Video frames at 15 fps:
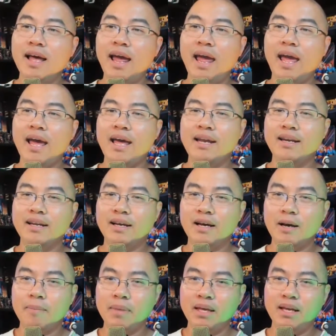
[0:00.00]
and
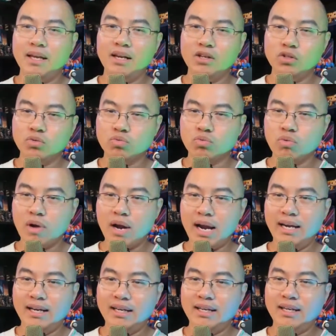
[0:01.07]
it is
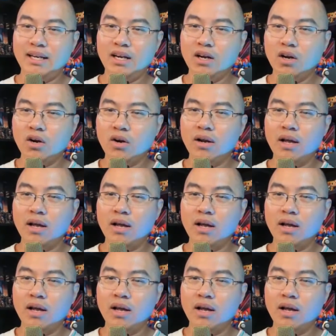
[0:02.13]
right here.